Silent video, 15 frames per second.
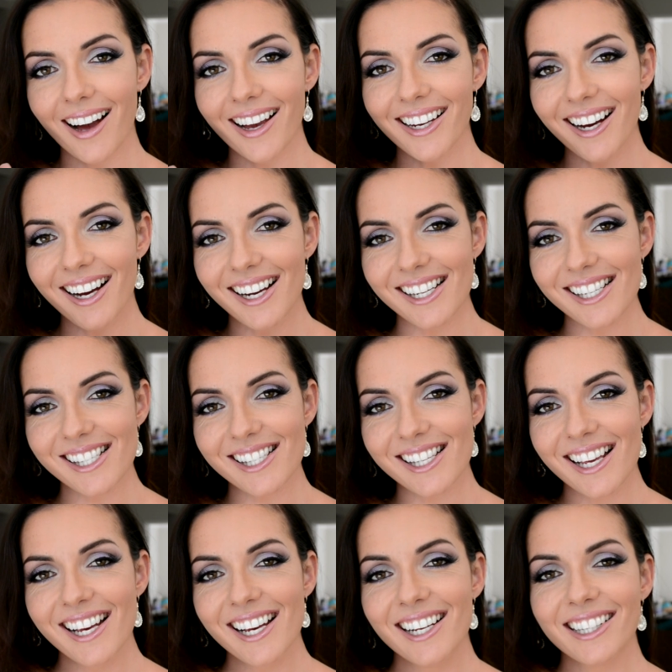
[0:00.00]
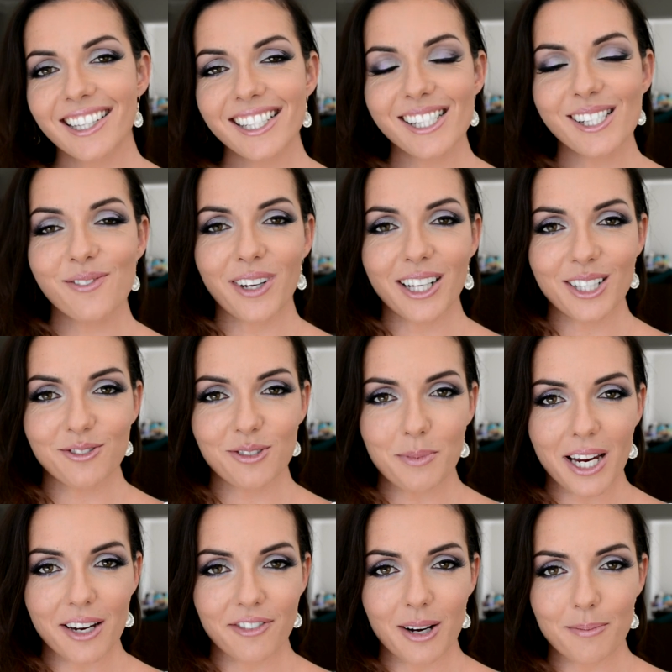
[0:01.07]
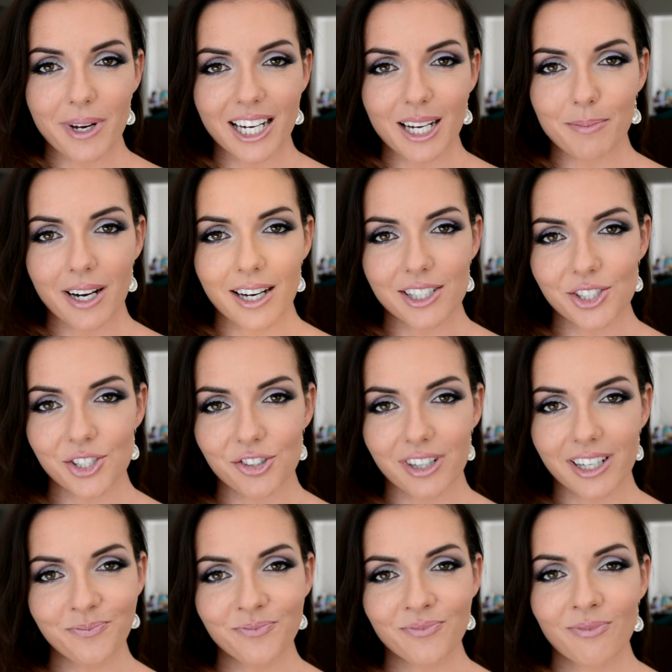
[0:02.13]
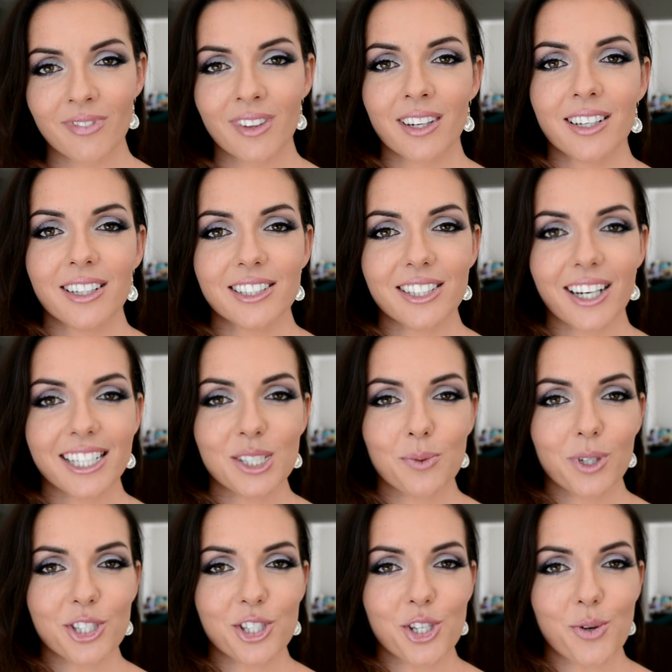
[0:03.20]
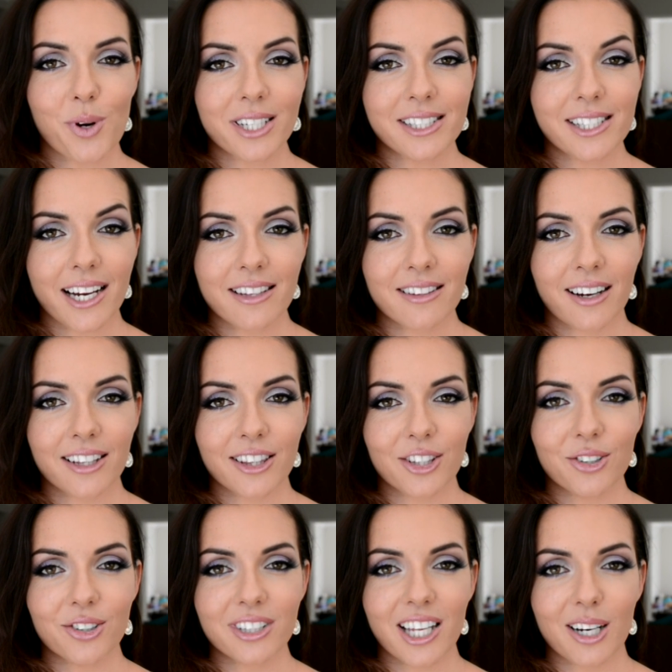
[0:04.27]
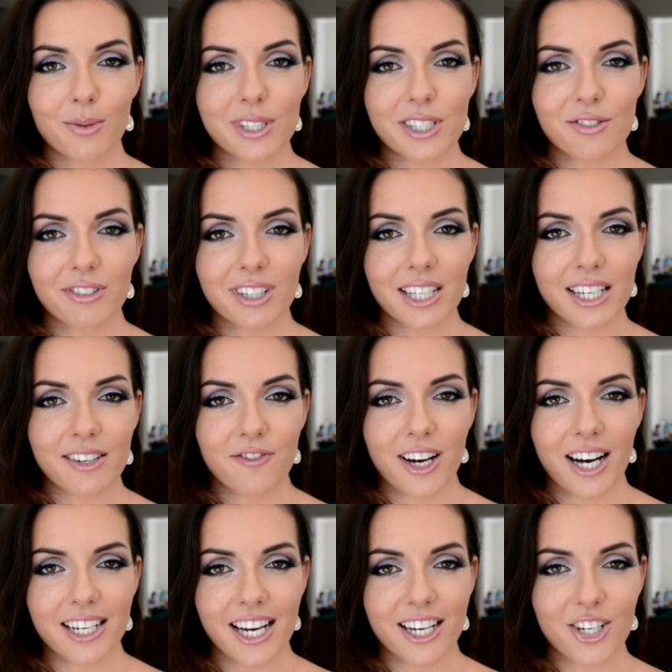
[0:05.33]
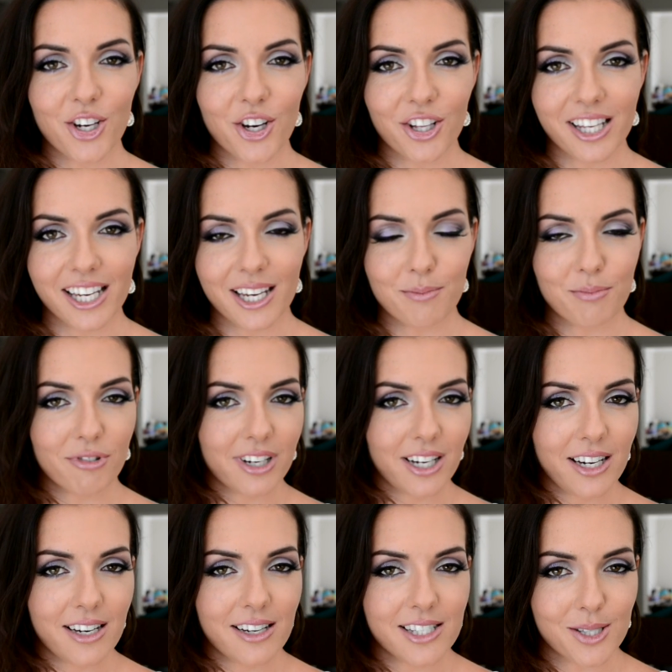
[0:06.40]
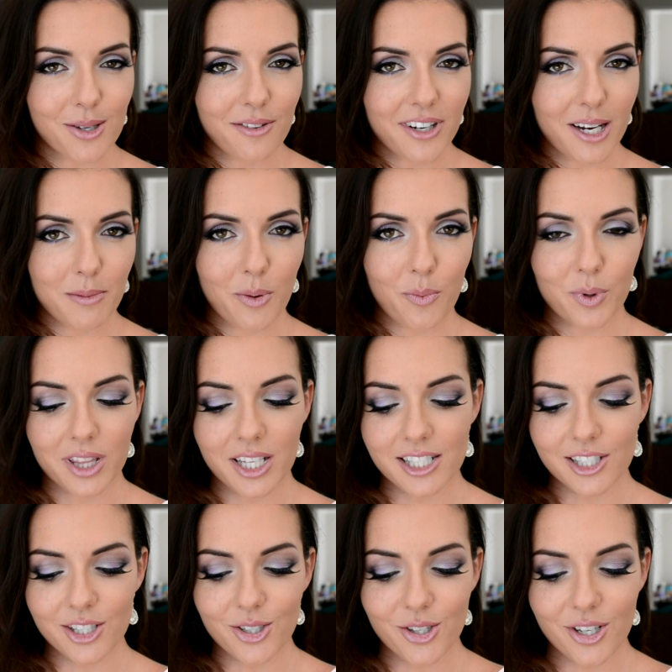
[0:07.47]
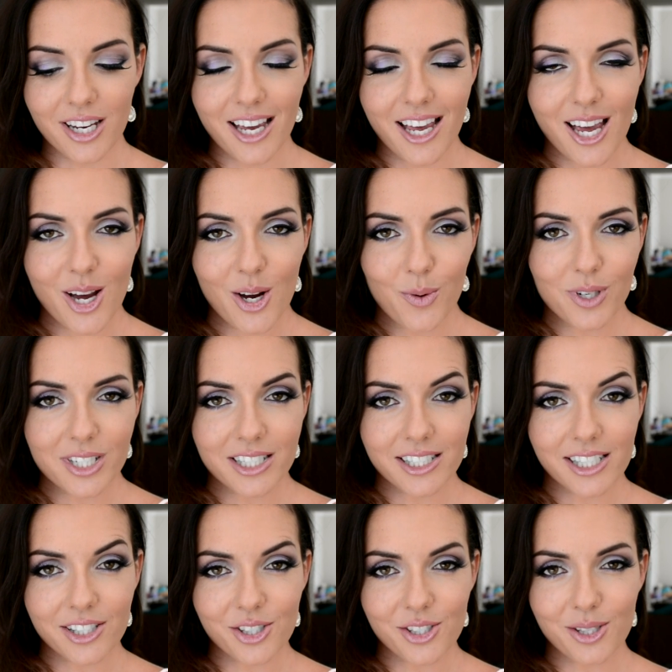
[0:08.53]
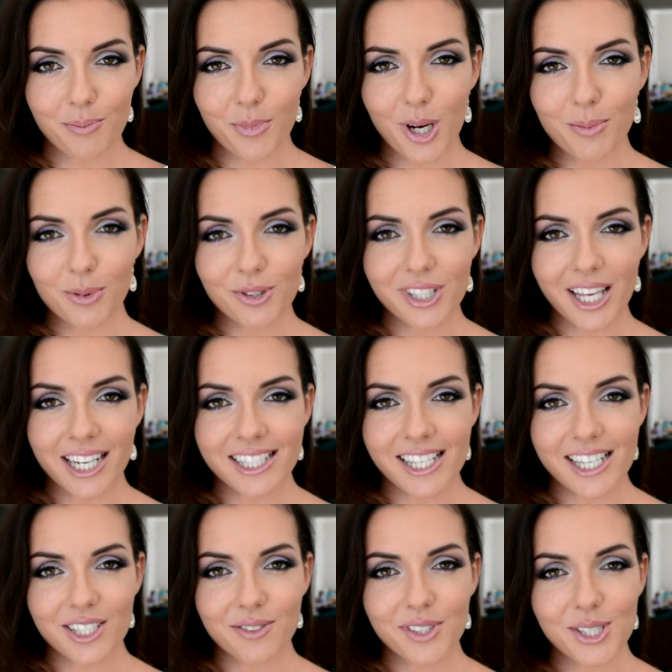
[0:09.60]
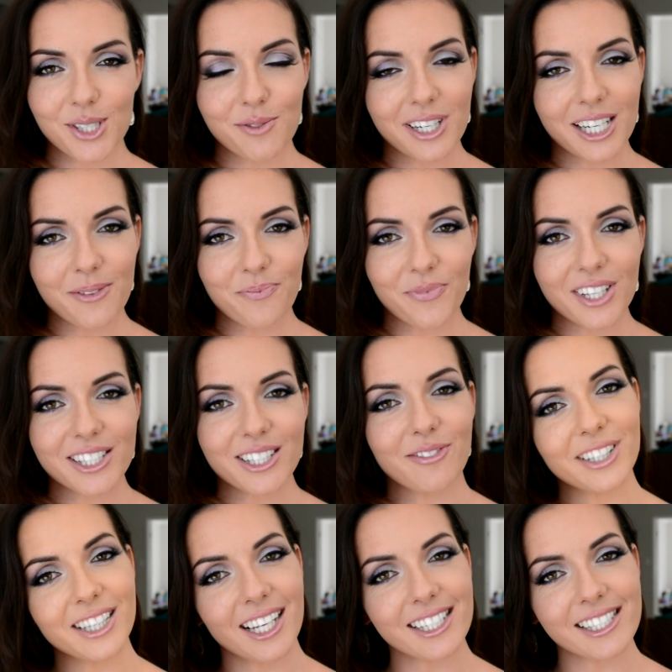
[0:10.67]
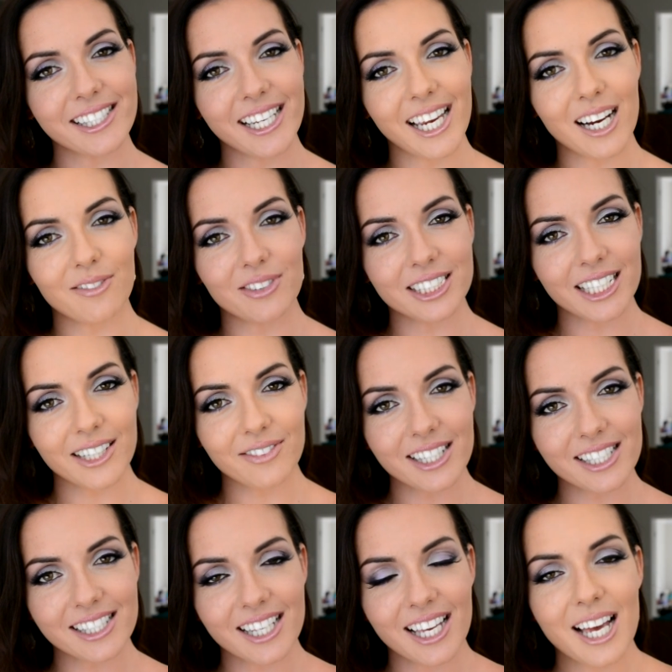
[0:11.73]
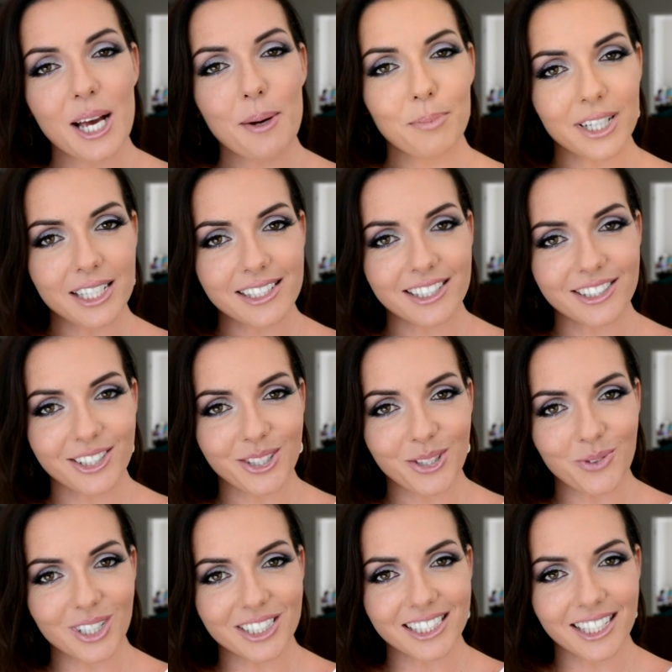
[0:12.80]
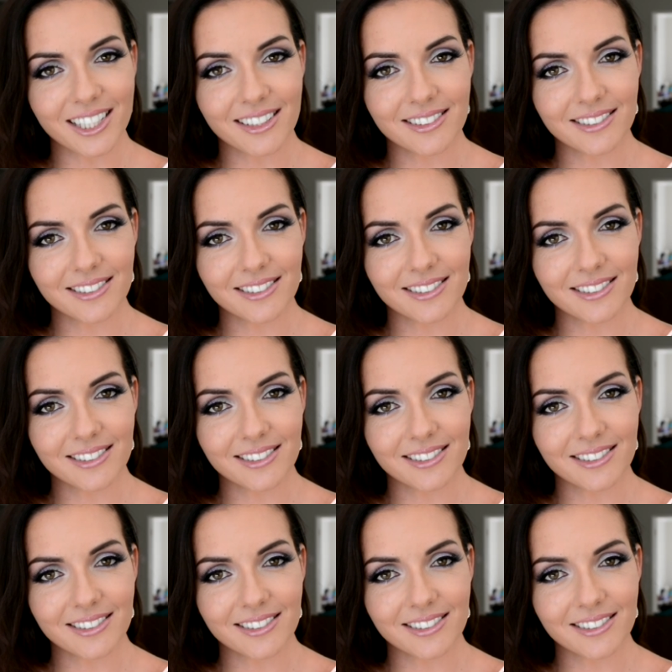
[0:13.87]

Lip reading: Hi guys, this is Bella from FR Makeup Artistry. So I just wanted to do a date night look that was really fun and girly and pretty. So I've come up with this look, which is just using purples and a dash of silver. So if you'd like to see how I've achieved this, please continue watching.